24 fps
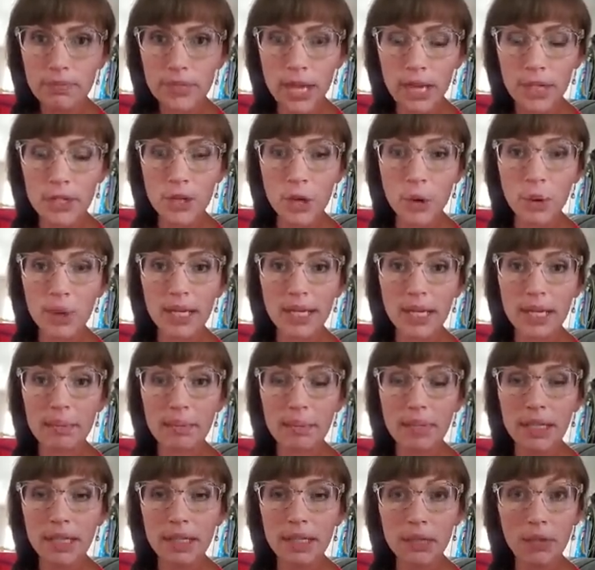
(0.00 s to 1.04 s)
I know it can
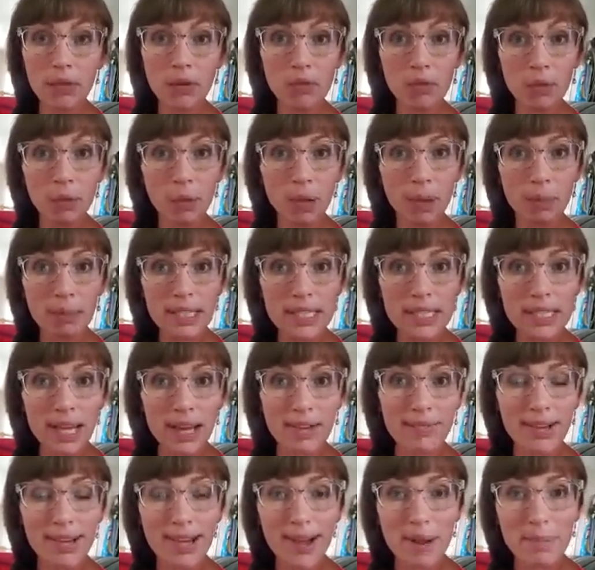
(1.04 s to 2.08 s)
be a little overwhelming to
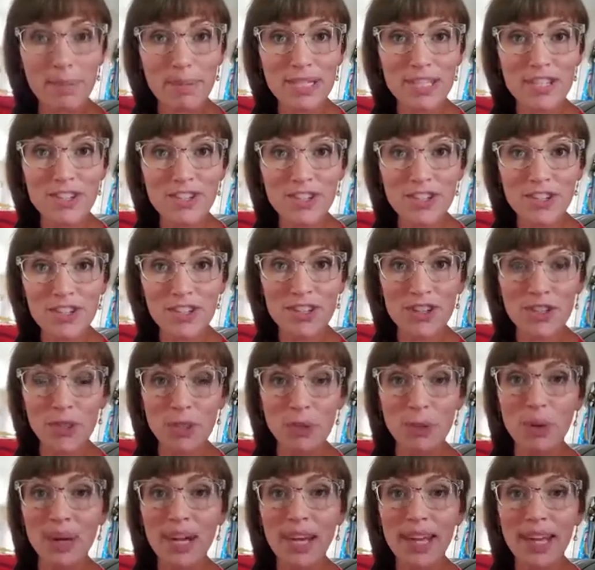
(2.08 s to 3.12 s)
have a composition
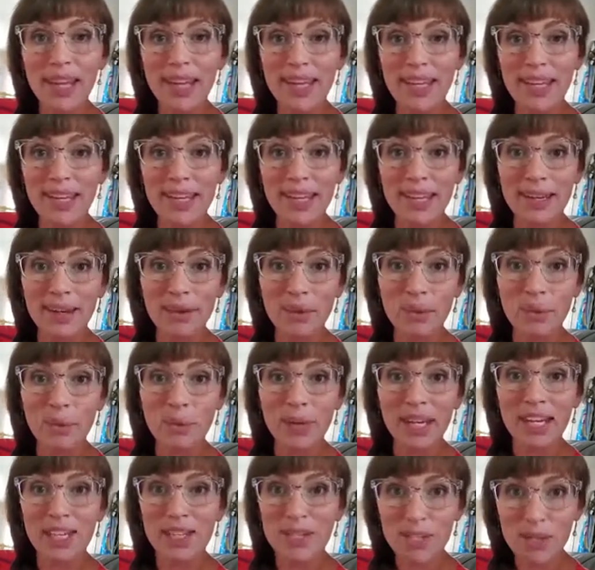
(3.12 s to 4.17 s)
due in
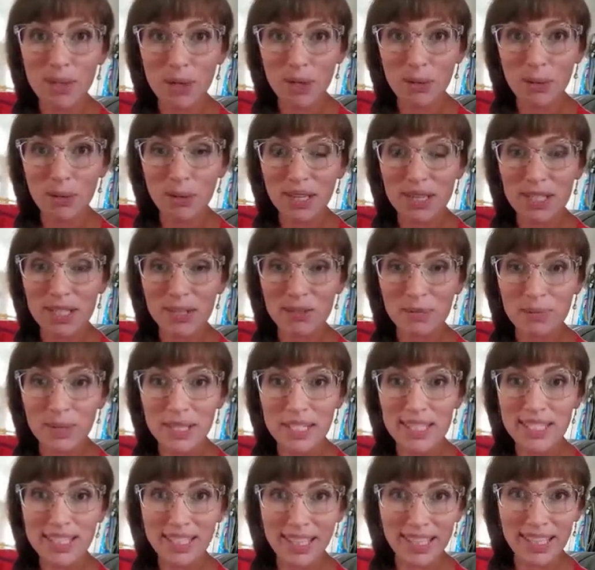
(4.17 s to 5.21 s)
week 2 because you've
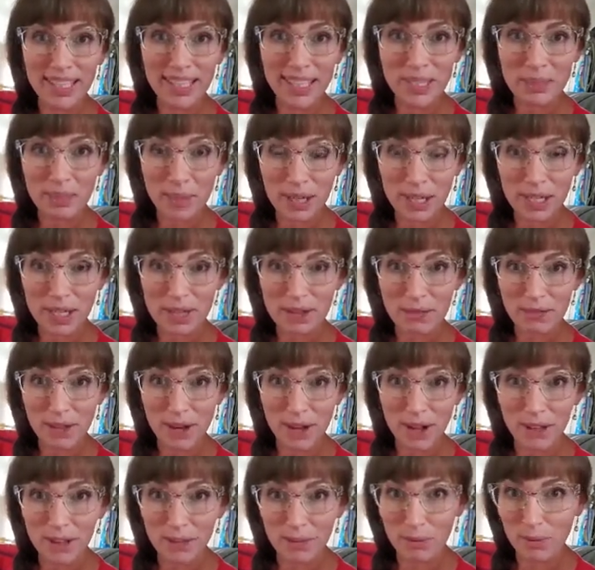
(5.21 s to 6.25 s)
been studying Spanish for
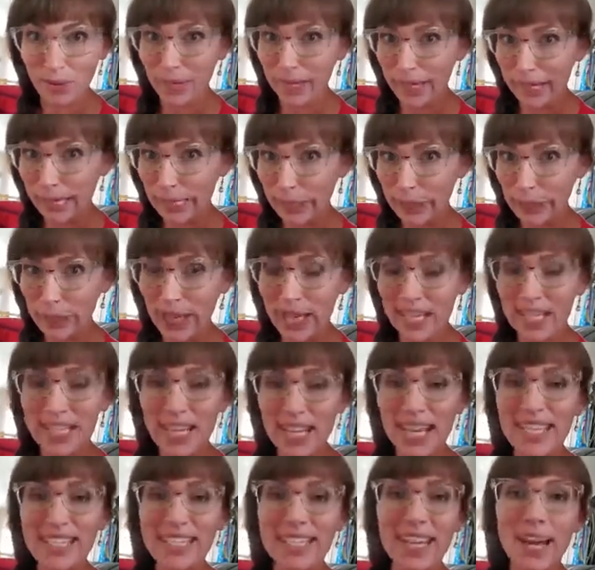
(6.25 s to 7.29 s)
all of 8 or 9
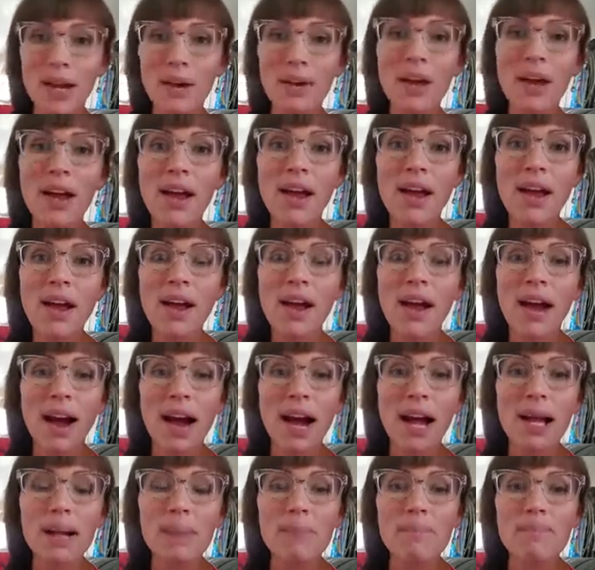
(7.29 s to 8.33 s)
days now.
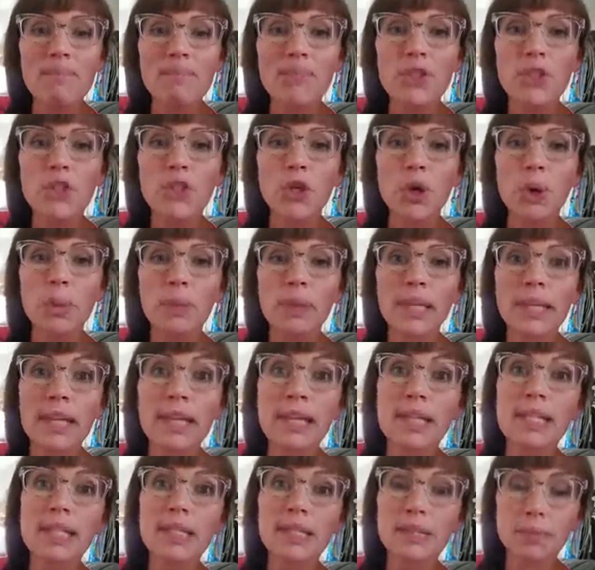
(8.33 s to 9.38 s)
So
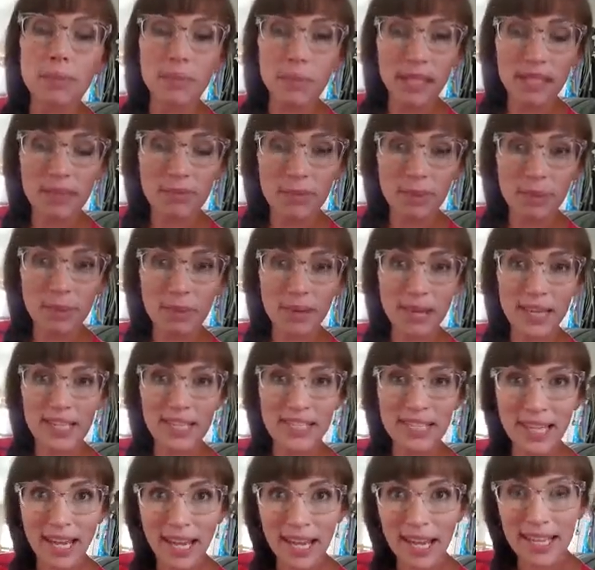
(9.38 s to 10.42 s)
please believe me when I
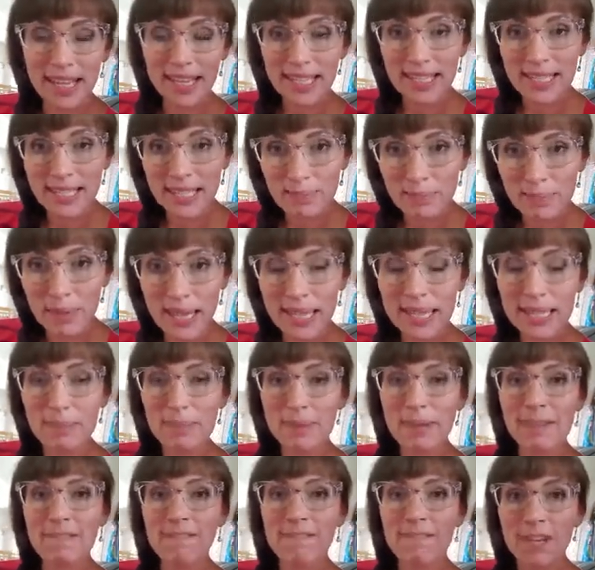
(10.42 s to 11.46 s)
say this is meant to
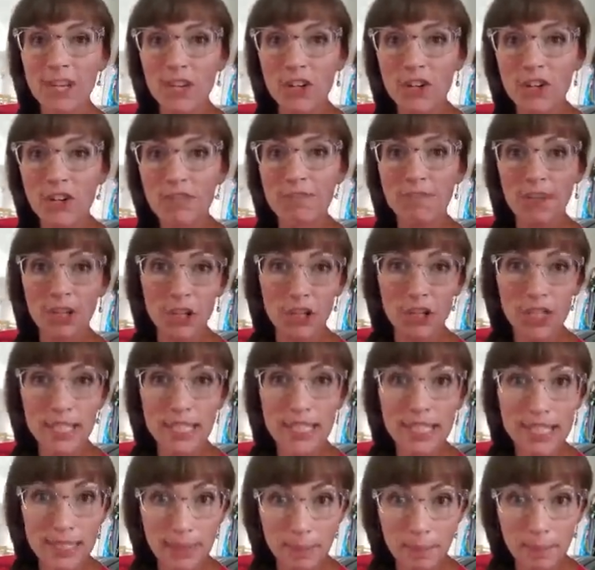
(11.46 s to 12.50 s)
be very, very
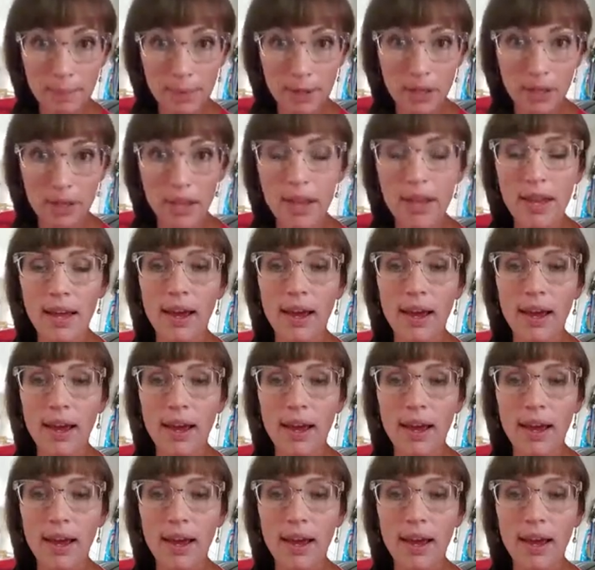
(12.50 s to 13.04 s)
simple,